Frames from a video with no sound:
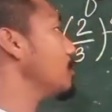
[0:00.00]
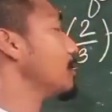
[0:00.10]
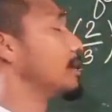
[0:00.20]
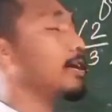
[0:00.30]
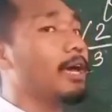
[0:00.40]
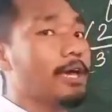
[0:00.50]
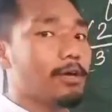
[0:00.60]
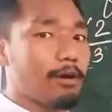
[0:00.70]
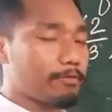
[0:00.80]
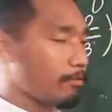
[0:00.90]
Okay,
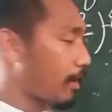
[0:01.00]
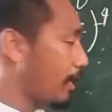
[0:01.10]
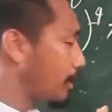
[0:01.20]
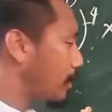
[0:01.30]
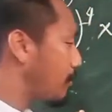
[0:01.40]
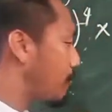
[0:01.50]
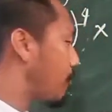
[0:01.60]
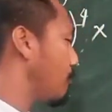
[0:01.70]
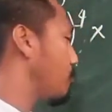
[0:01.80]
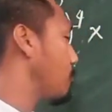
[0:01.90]
you have to write in that
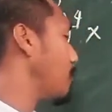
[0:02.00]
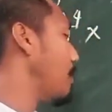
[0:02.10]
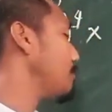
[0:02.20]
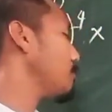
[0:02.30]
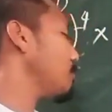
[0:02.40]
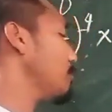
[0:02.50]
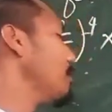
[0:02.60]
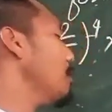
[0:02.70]
form. So we have to